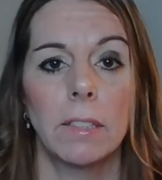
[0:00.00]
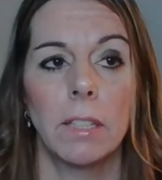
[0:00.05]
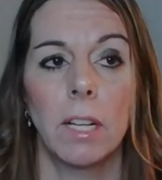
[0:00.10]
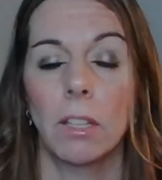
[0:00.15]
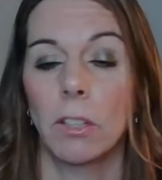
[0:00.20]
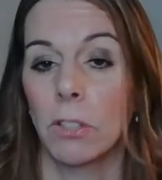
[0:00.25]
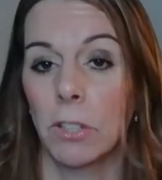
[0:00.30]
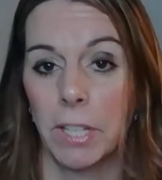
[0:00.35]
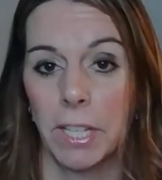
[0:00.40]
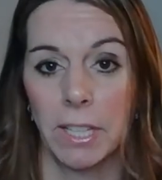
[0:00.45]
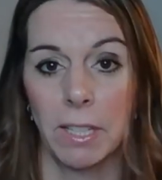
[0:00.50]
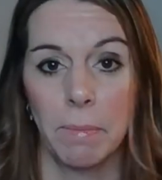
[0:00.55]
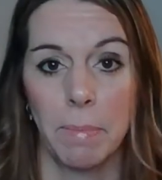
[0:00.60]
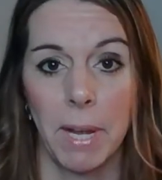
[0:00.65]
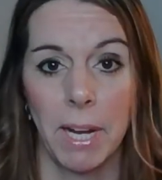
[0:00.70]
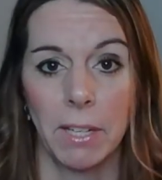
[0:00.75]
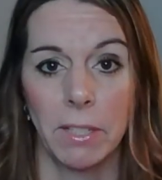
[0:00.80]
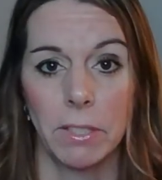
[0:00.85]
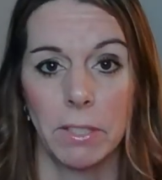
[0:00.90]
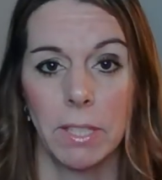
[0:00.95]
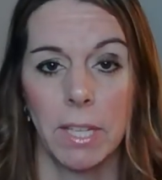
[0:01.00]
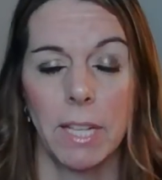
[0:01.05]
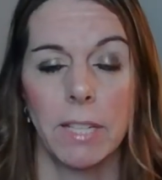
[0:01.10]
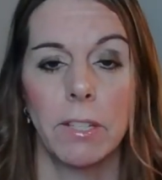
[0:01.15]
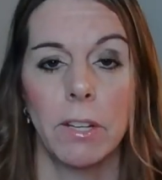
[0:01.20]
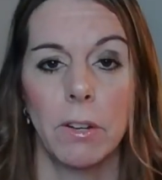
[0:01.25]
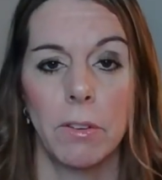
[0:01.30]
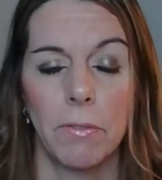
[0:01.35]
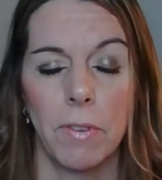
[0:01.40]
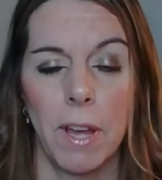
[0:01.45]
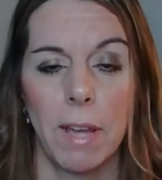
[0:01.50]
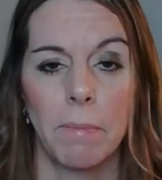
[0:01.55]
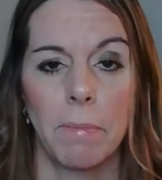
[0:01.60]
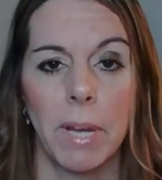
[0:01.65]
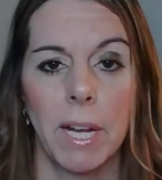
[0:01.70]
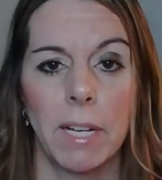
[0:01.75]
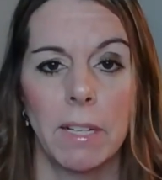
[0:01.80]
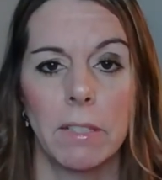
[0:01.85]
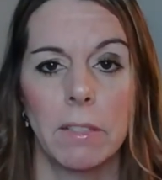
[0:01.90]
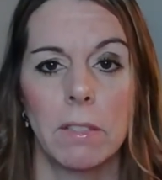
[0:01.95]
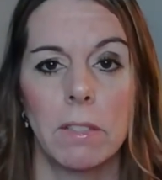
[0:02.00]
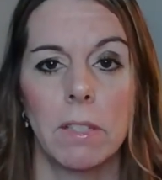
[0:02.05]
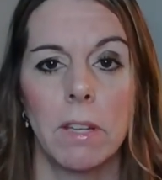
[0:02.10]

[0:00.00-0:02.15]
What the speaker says: alerting the parents and notifying parents.